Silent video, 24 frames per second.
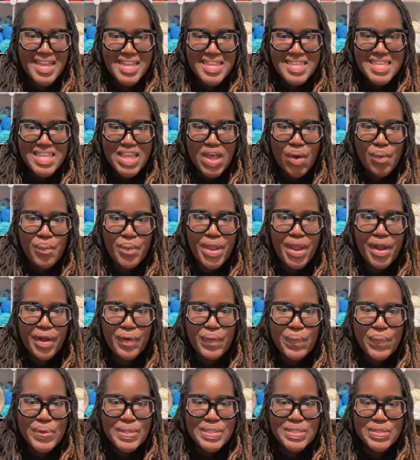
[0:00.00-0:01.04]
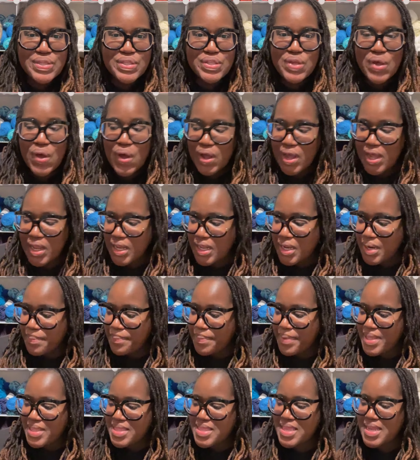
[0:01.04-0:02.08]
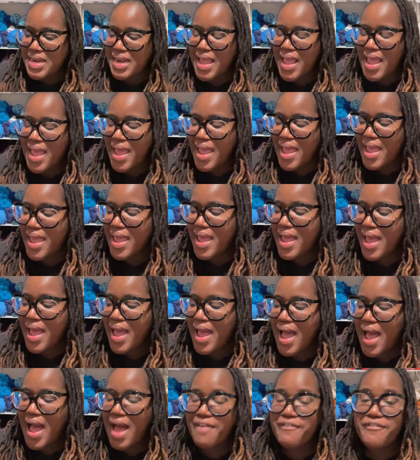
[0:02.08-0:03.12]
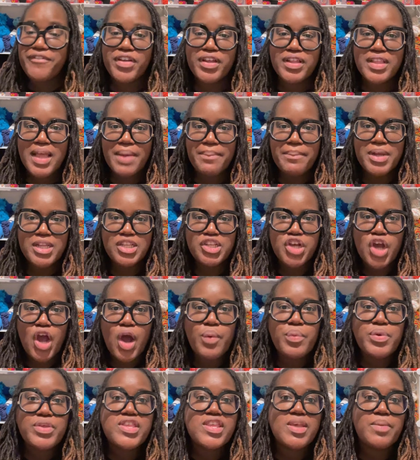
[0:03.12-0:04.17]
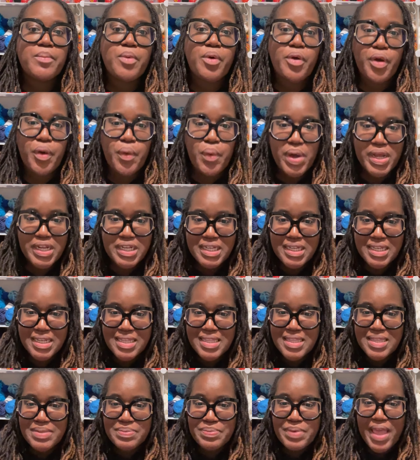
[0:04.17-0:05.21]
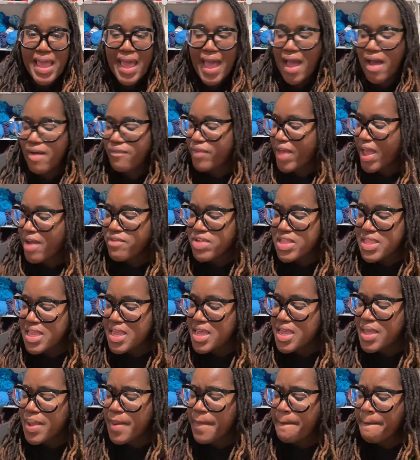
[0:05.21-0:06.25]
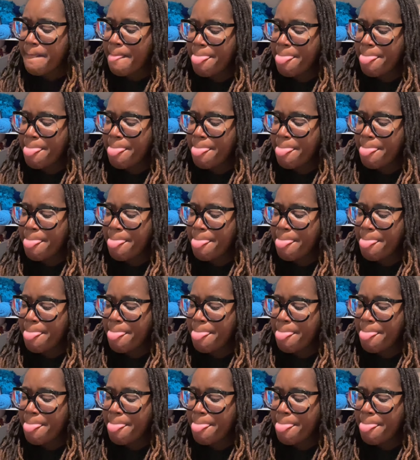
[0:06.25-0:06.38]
So we are going to talk a little bit today. I filled up my jar with some more questions. We have everything